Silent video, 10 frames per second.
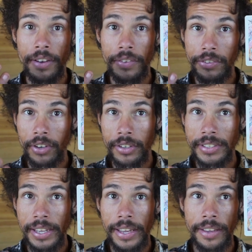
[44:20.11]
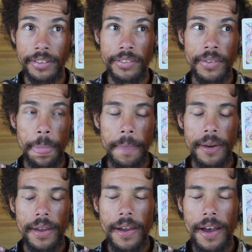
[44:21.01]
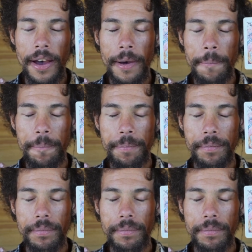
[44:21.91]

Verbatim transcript: of Astarte is um,